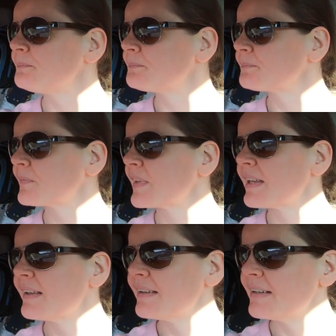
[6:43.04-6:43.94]
ones,
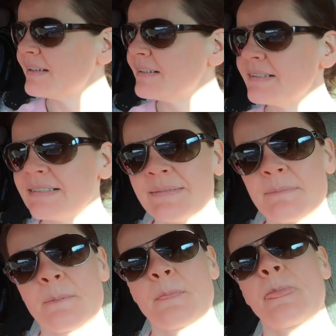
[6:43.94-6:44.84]
lighting
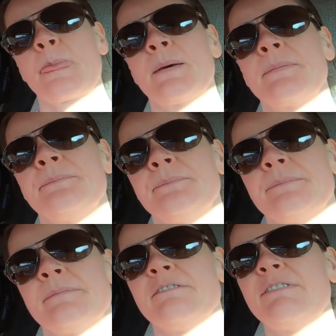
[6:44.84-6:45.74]
wise.
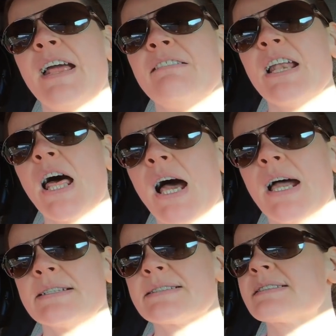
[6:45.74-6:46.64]
Um, yeah,
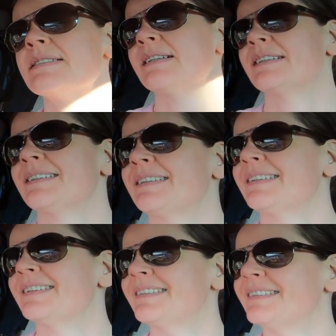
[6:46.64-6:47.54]
lights. Yeah,
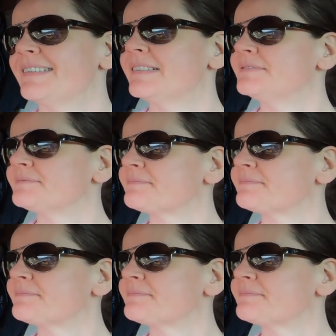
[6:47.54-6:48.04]
really